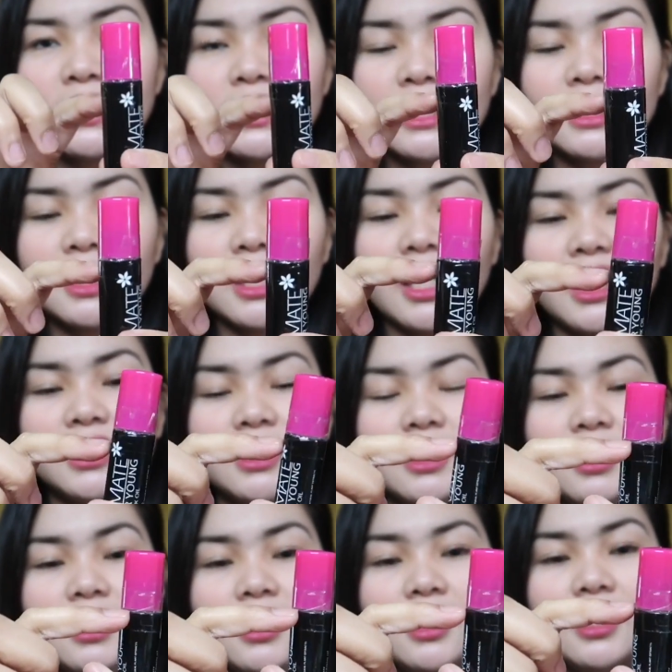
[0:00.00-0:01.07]
just gonna cut,
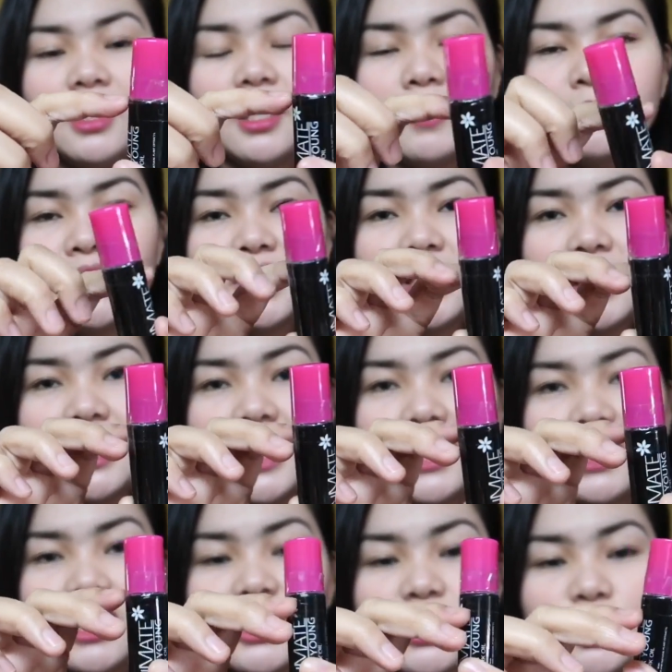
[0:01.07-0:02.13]
I'm just gonna
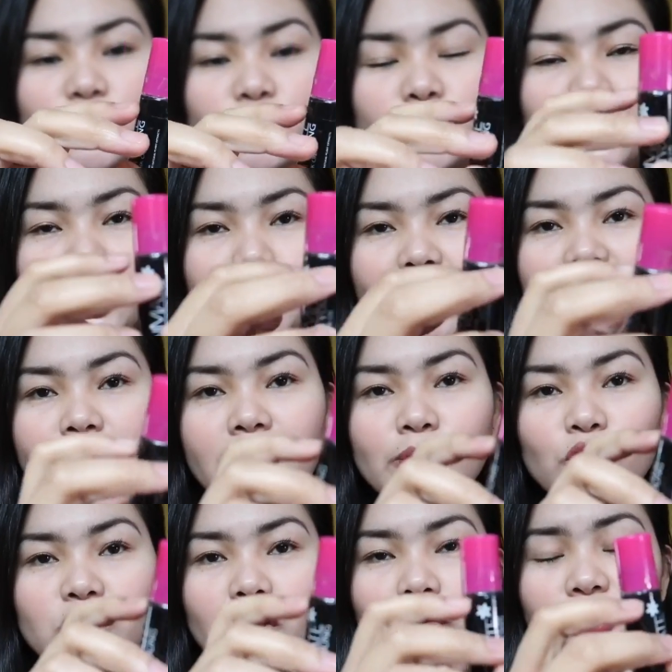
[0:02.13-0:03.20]
get a scissor so para
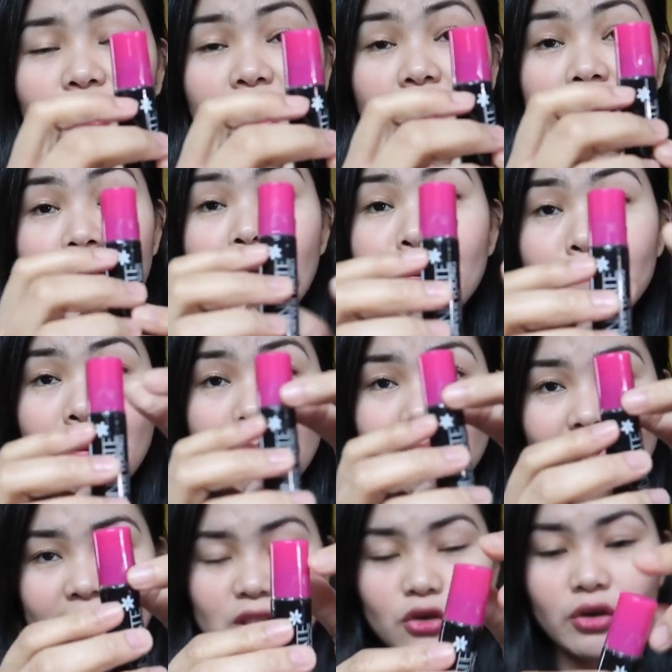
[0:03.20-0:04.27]
mabuksa ko ito na lang
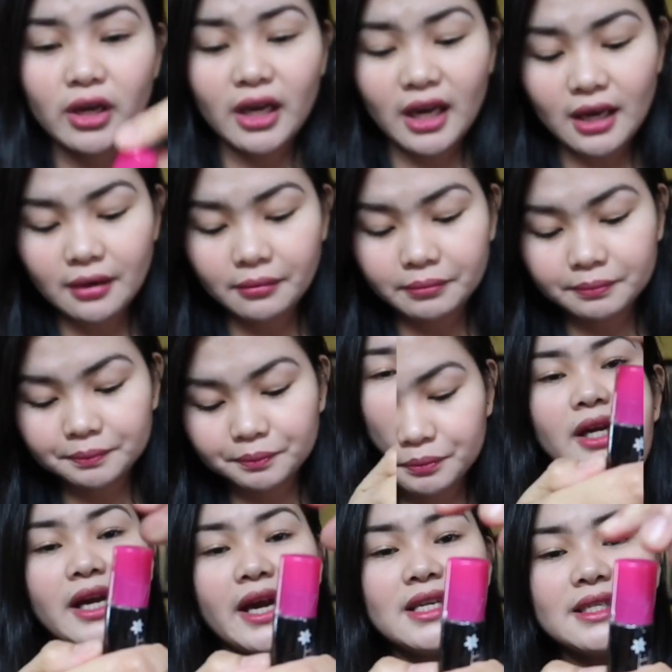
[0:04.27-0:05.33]
mabilis, okay?
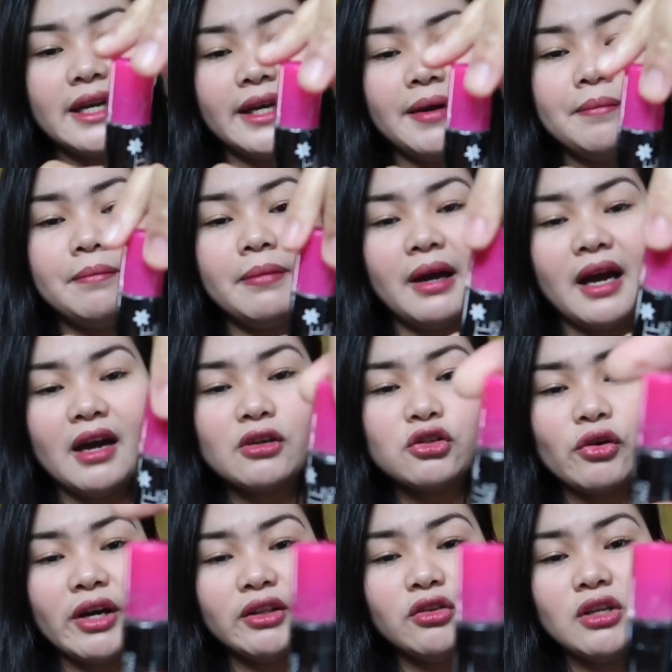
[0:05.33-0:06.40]
Okay, guys, I am back.
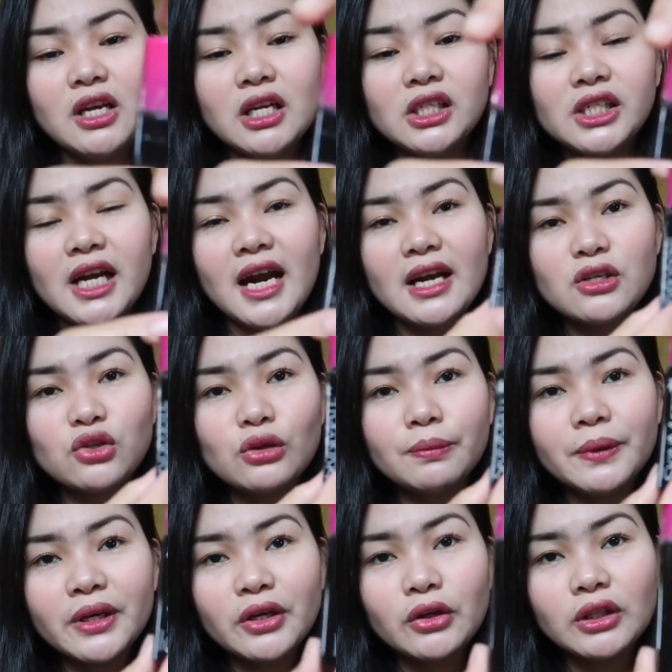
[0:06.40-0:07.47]
So, ito lang siya.
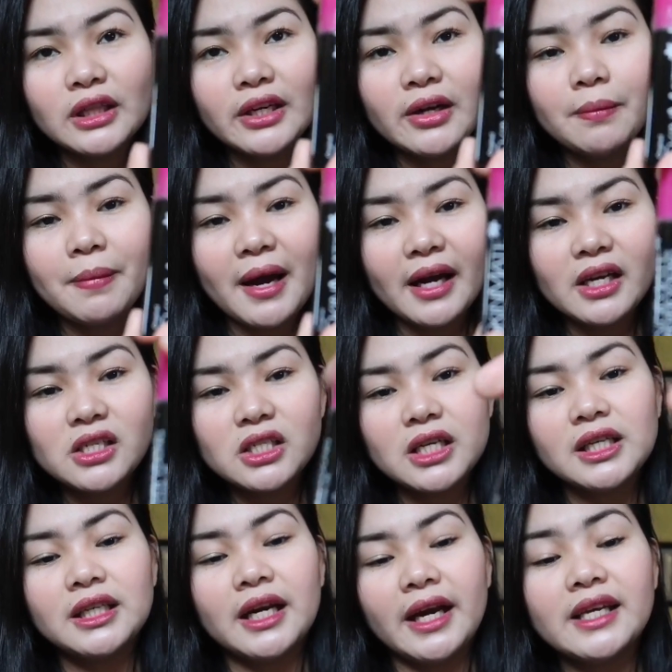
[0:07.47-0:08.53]
Super cute lang ang
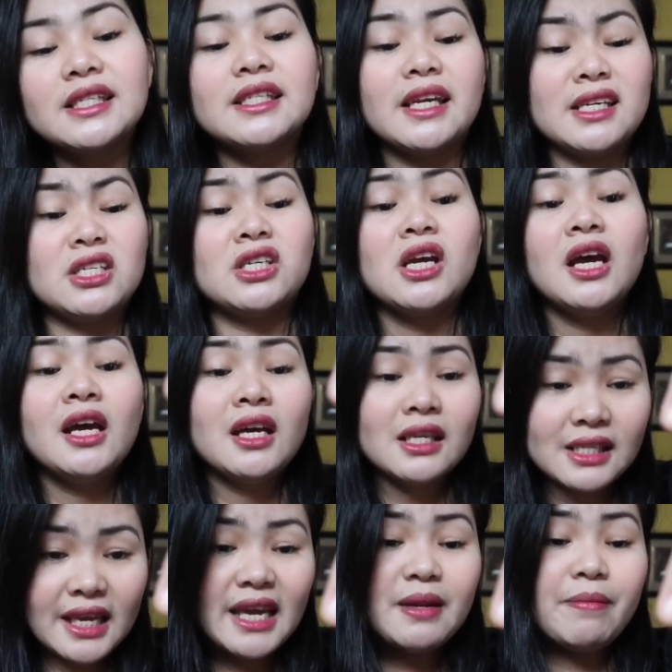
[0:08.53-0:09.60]
packaging niya. It says,
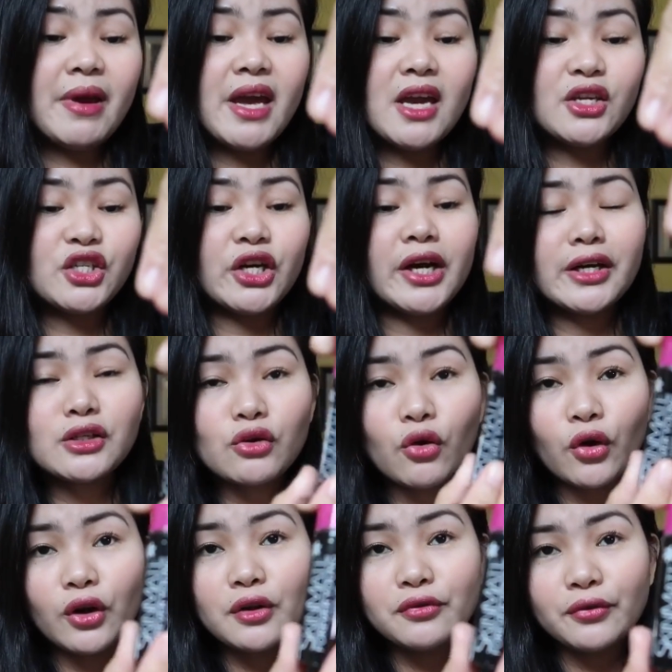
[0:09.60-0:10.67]
Skinmate Shark's
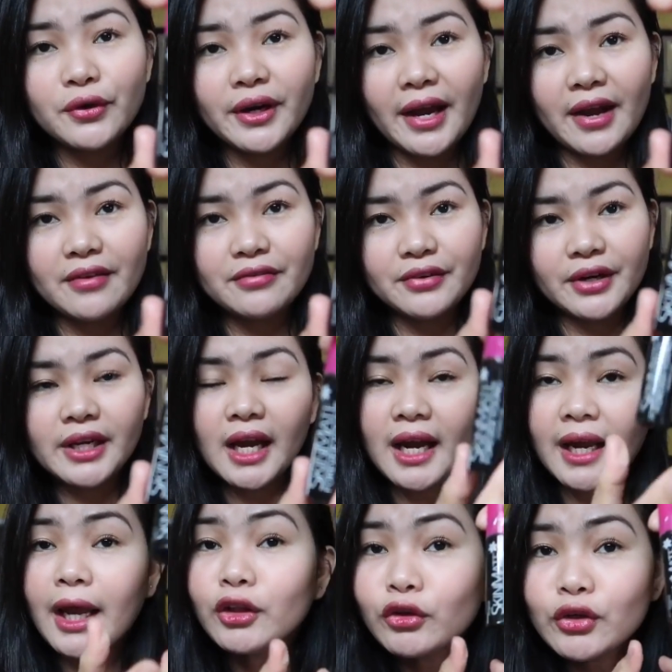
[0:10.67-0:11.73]
Oil Forever
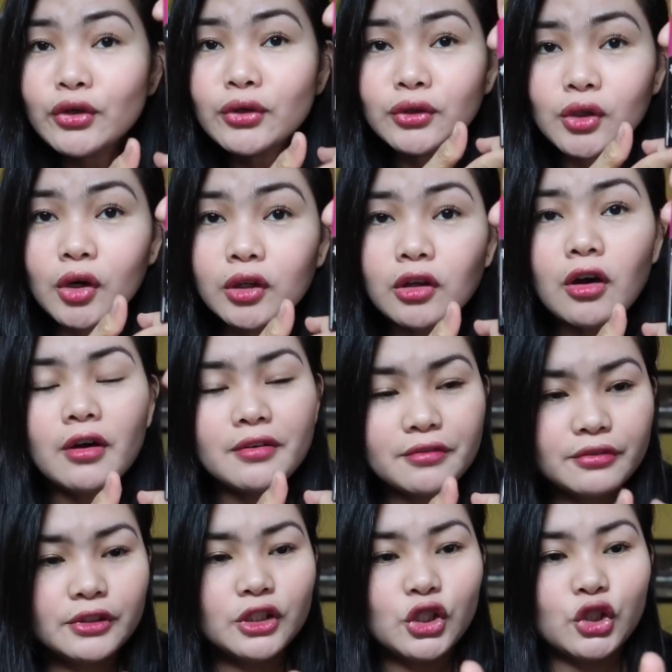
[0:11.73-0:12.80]
Young. Ito yung roll-on
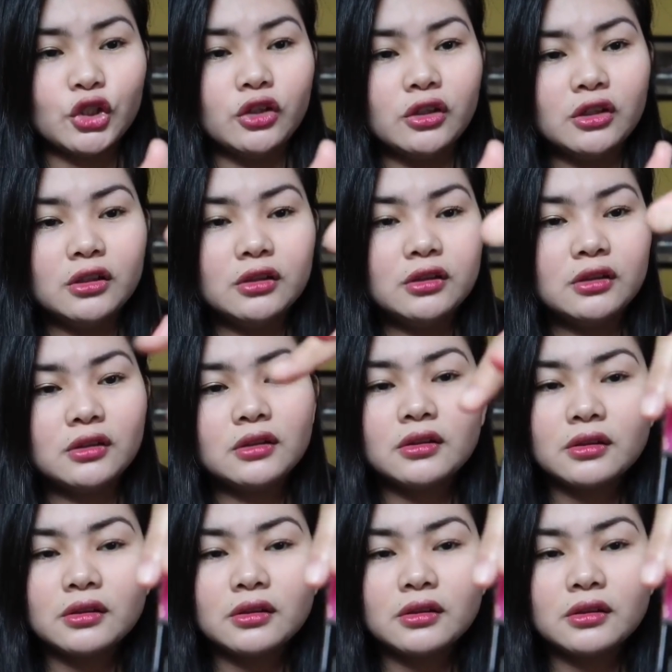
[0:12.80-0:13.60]
version.